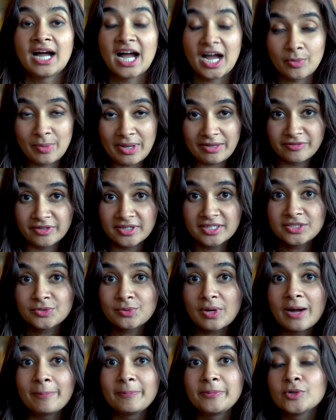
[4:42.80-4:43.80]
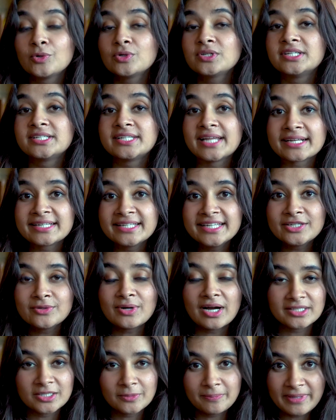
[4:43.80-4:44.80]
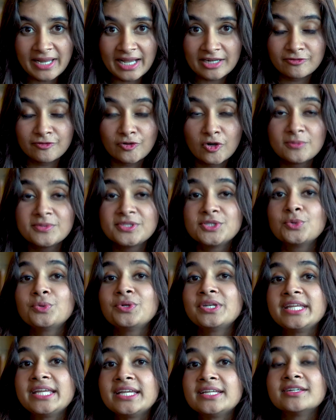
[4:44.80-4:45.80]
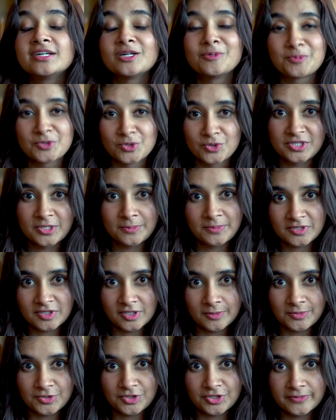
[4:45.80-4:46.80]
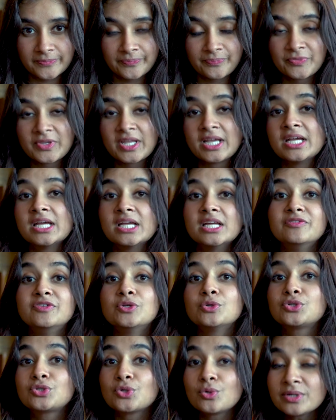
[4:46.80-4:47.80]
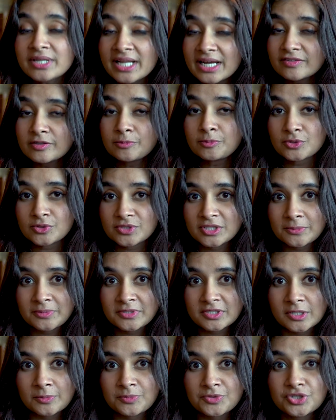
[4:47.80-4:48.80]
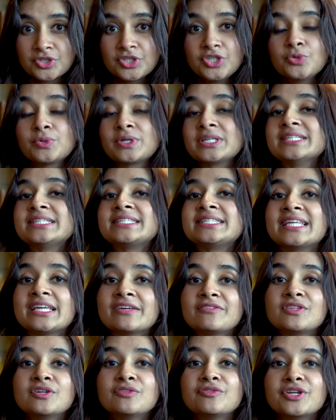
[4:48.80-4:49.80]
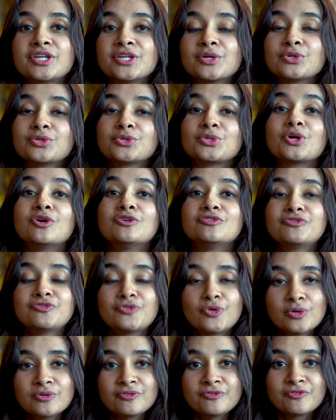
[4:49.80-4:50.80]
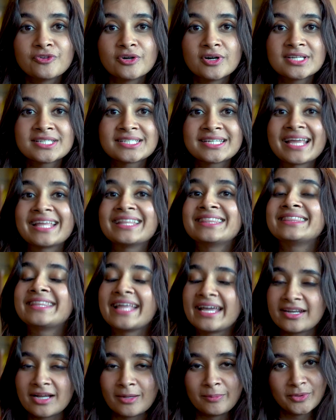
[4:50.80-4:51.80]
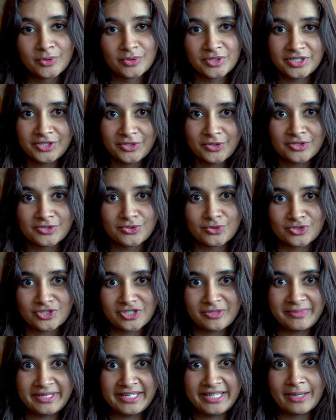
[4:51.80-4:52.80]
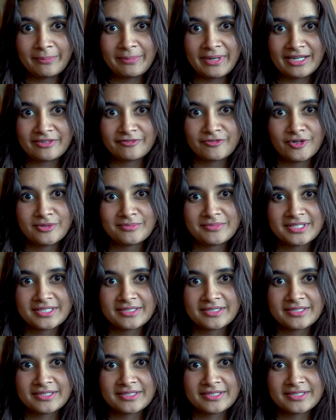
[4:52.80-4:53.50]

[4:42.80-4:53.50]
However, to upload directly to other platforms, you need a pro subscription. If you don't have a pro subscription, you can save the video to your phone first and then upload it to your social media platforms.